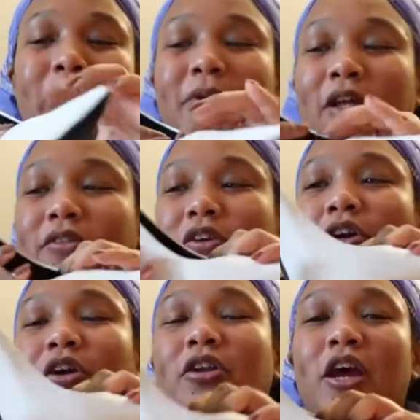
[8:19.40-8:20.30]
the
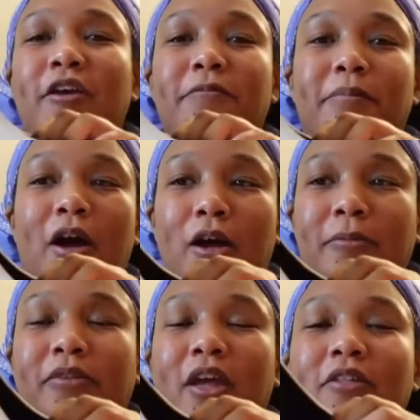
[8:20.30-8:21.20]
Balenciaga knife
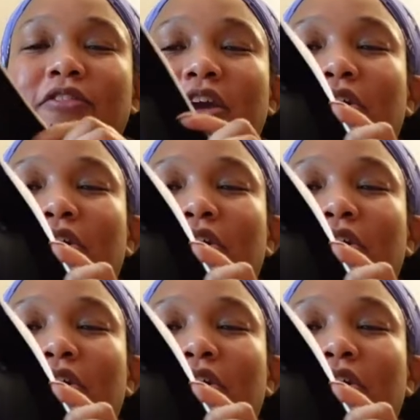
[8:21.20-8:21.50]
pumps, and they